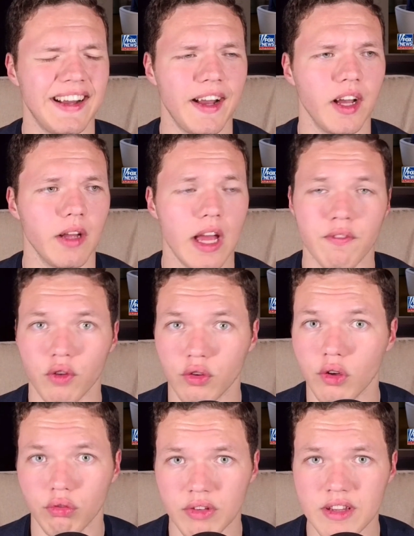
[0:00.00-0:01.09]
And for
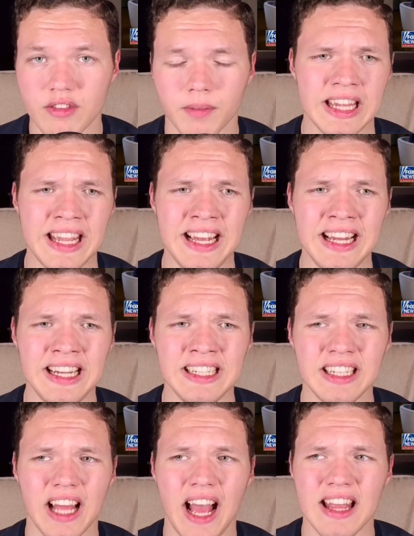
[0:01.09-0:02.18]
good reason. And
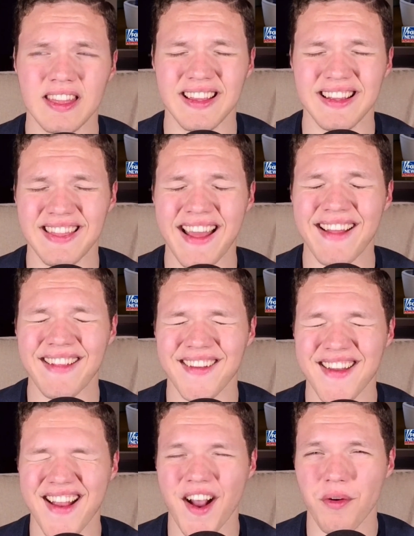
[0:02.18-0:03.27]
I think that
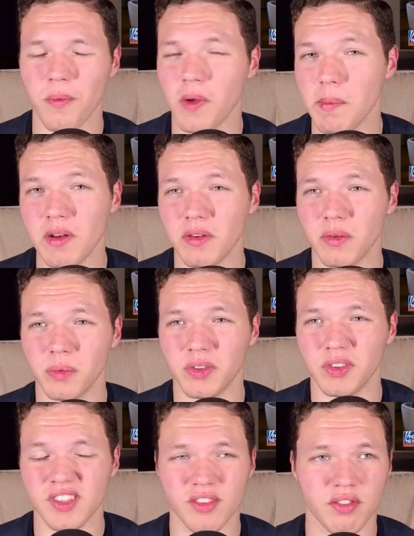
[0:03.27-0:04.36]
young women will
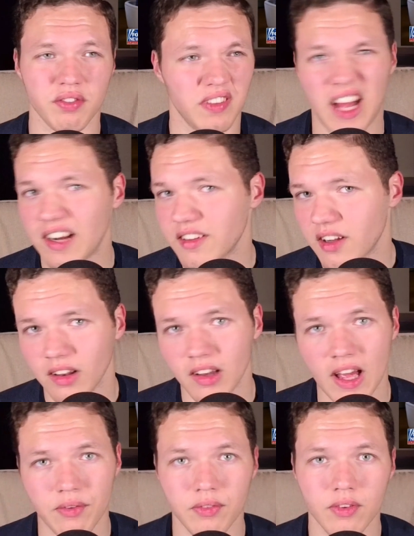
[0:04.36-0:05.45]
just flock to the
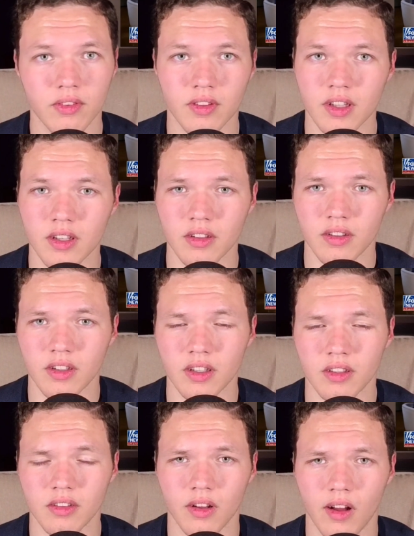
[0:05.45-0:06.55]
left in
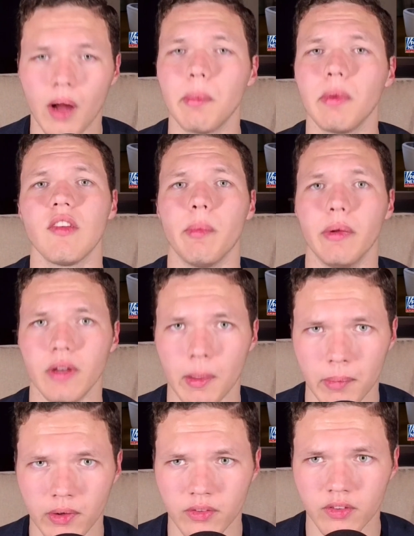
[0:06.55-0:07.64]
unbelievable
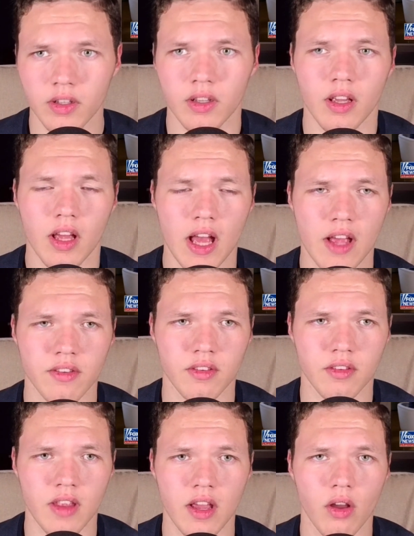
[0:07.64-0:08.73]
numbers, as
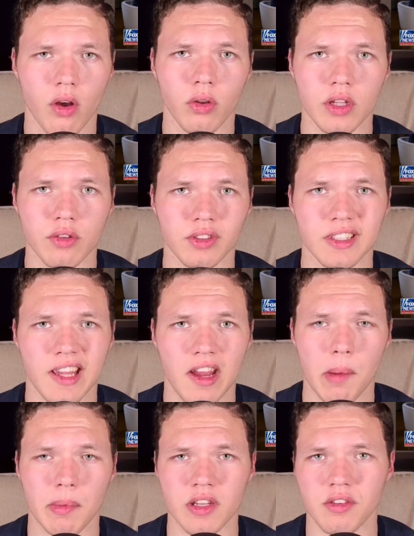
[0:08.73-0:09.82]
they only really care
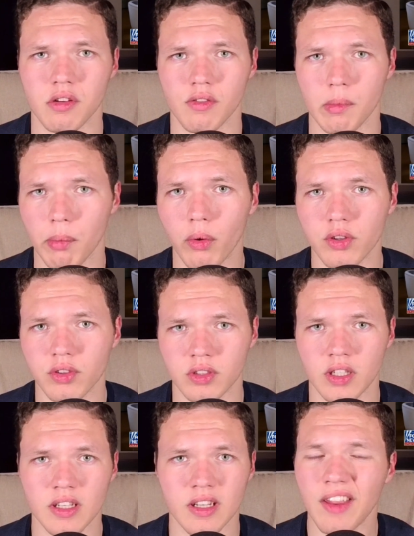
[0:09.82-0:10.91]
about the issue of abortion
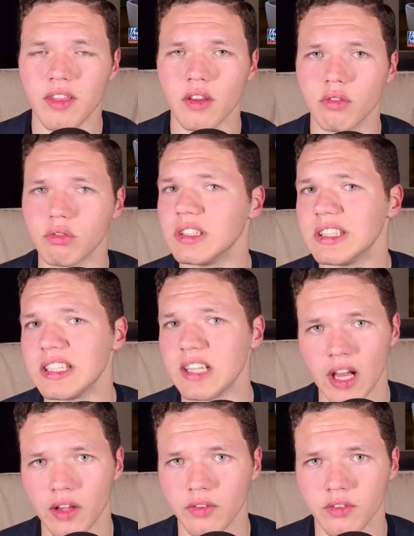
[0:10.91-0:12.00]
and nothing really
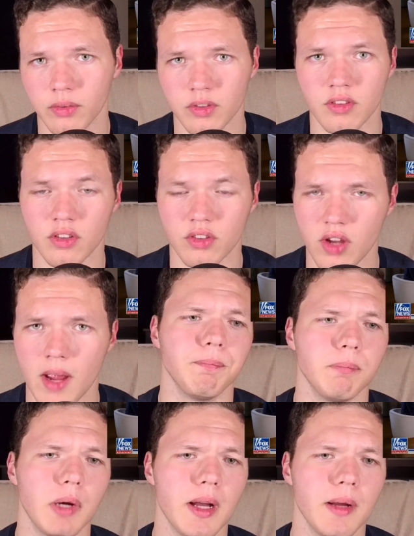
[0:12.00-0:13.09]
else, which is a shame. But